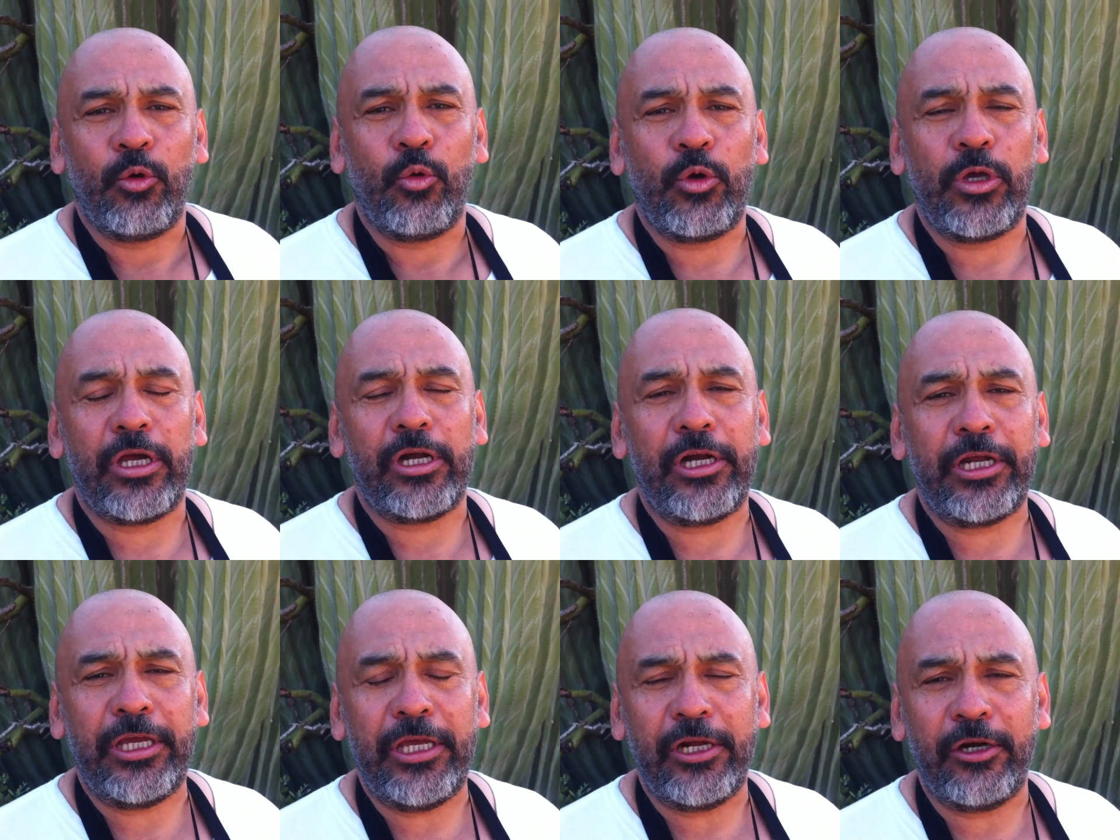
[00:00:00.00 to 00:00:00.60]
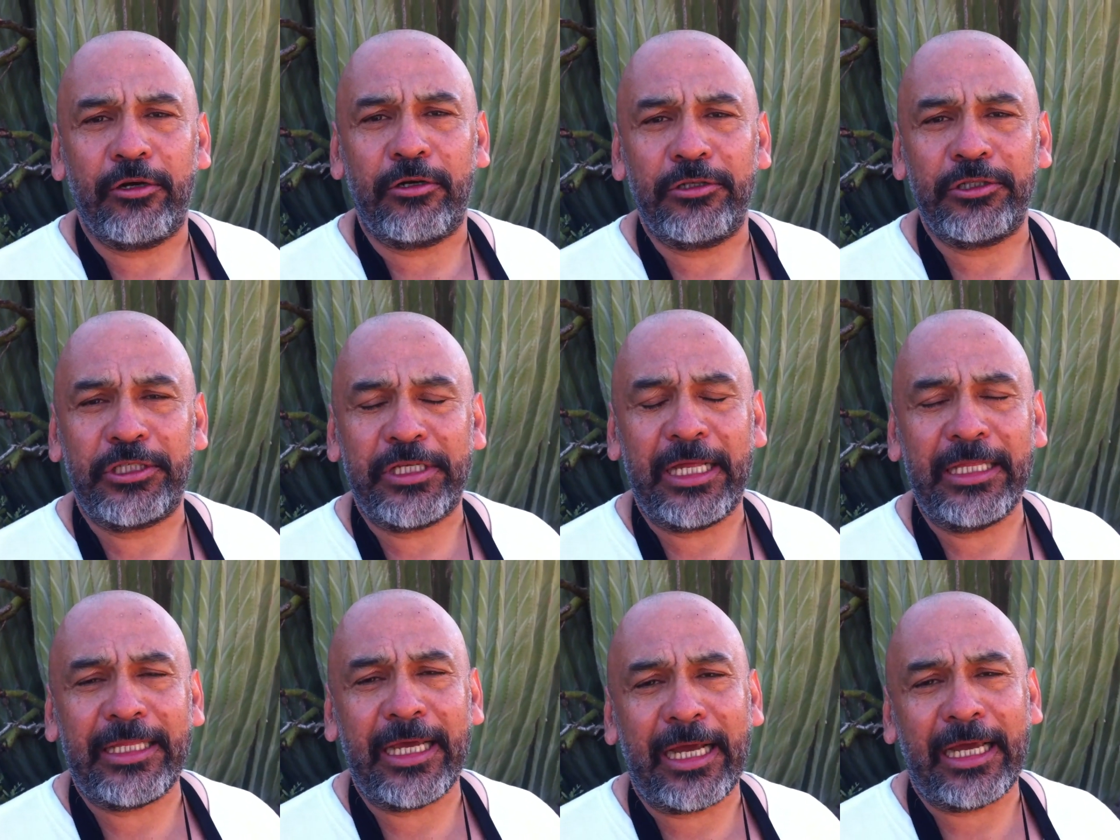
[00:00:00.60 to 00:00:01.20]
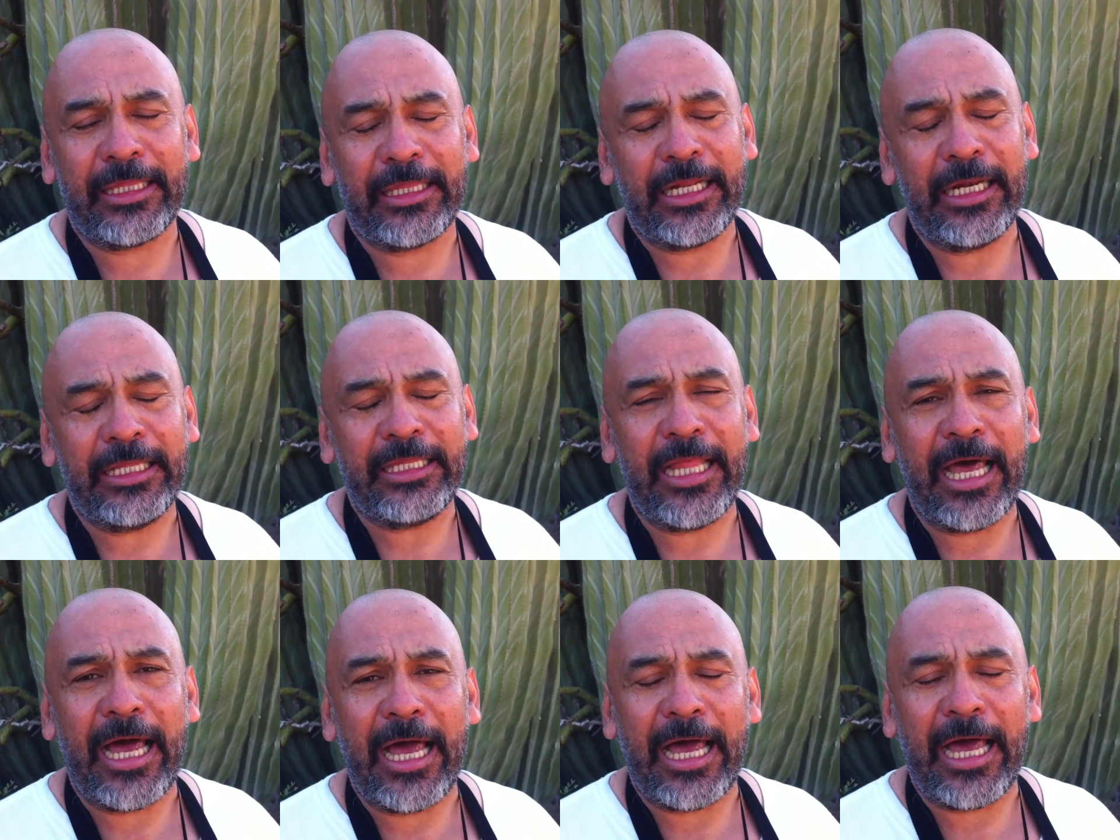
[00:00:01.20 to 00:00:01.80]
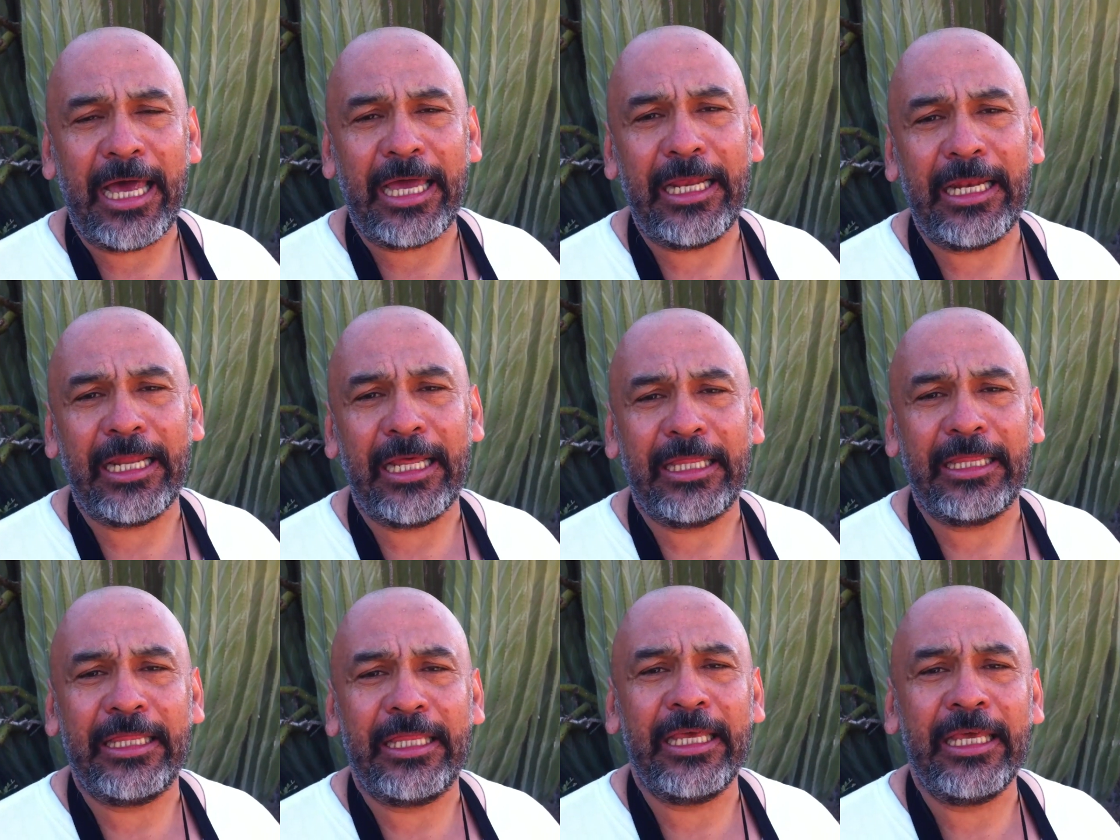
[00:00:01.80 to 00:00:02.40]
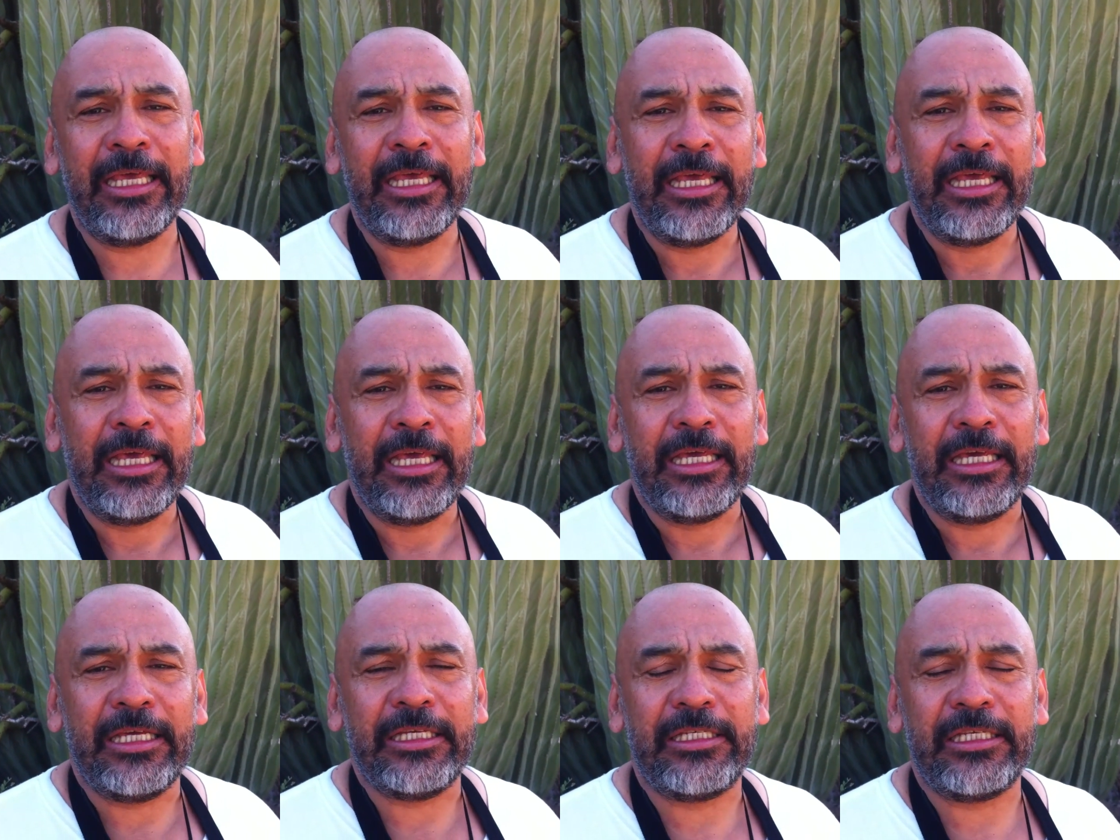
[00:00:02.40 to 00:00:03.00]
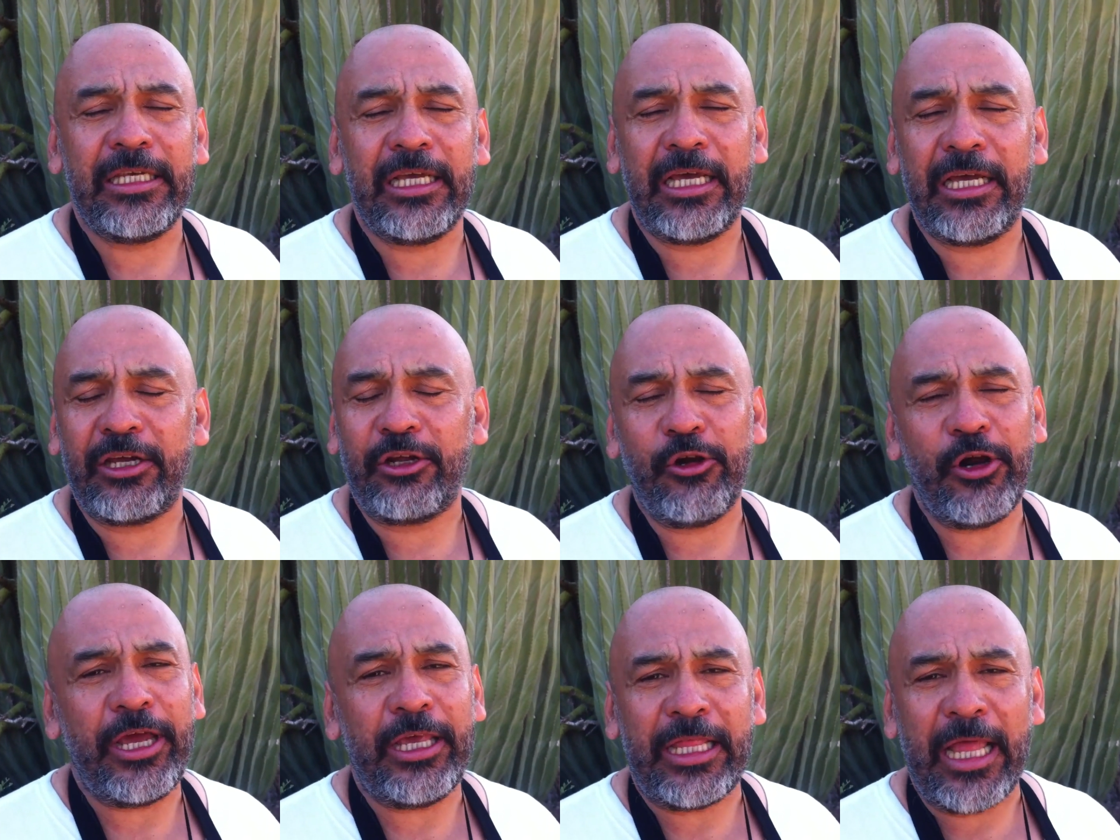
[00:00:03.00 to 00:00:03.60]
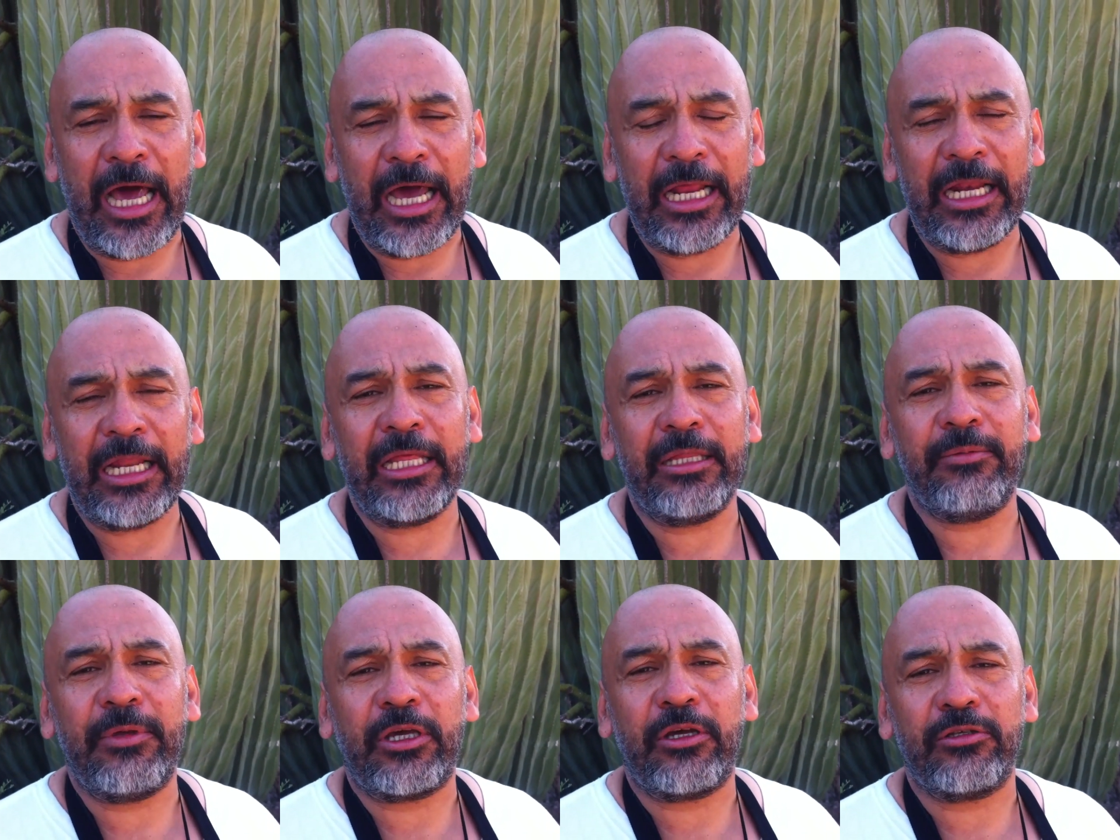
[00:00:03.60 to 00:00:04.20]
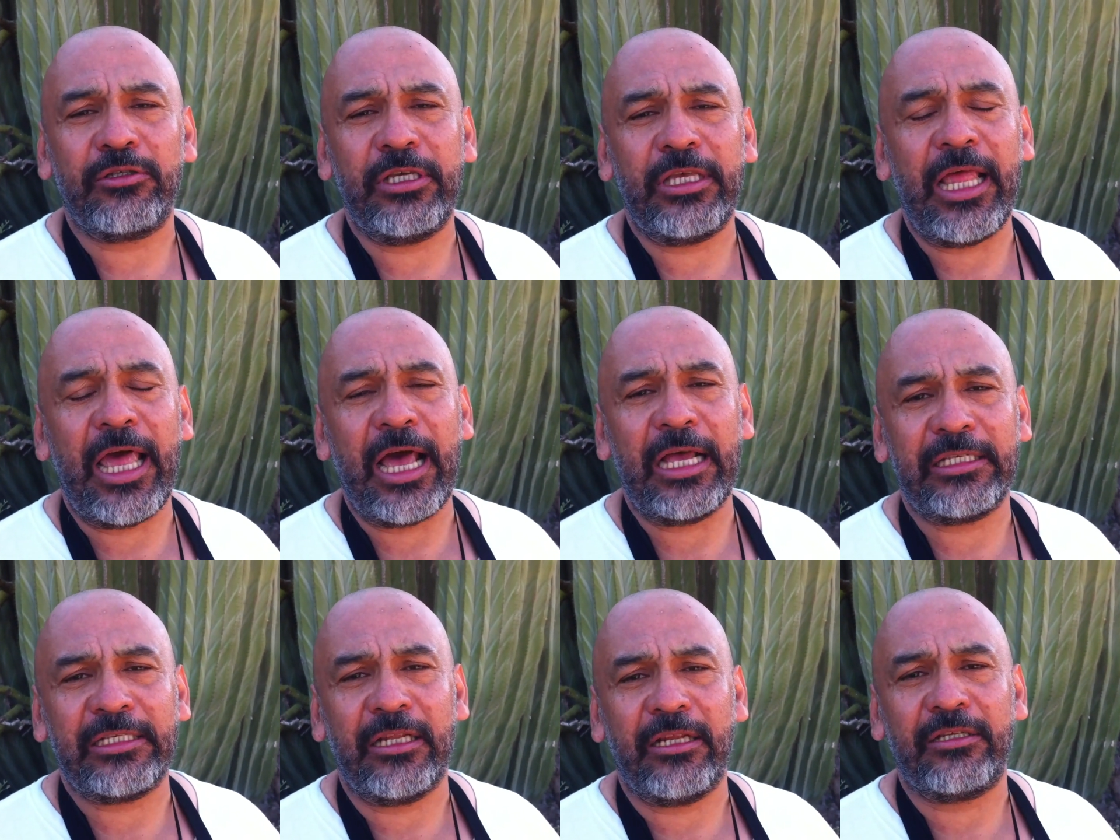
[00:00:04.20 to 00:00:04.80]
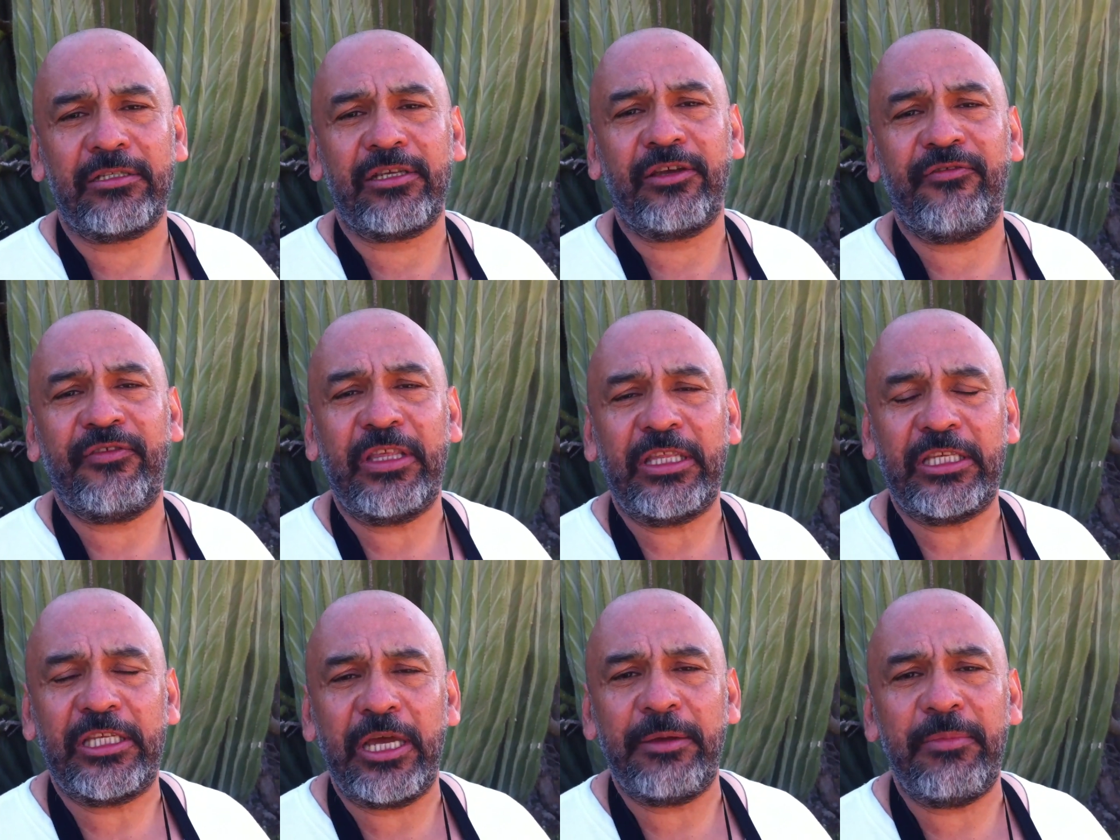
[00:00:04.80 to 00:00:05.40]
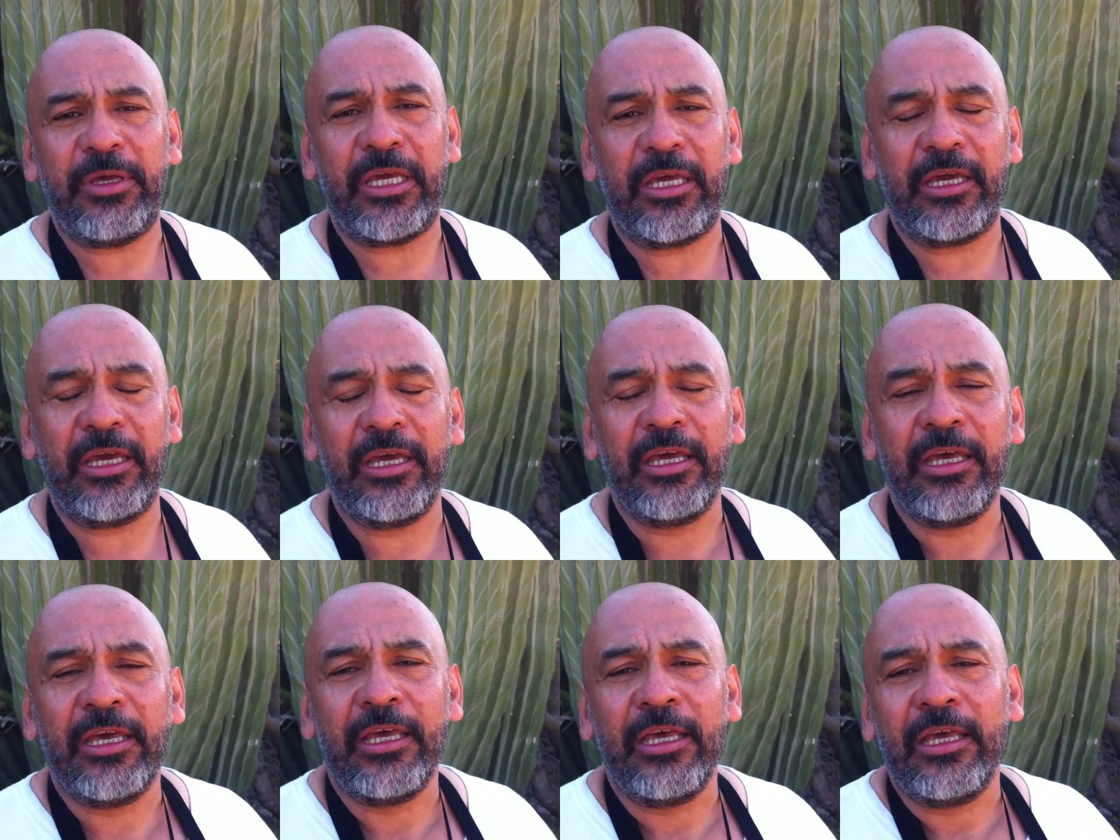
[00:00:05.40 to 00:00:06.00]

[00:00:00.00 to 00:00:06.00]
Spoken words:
We are here on Santa Catalina Island. It's a great island because it has a lot of endemic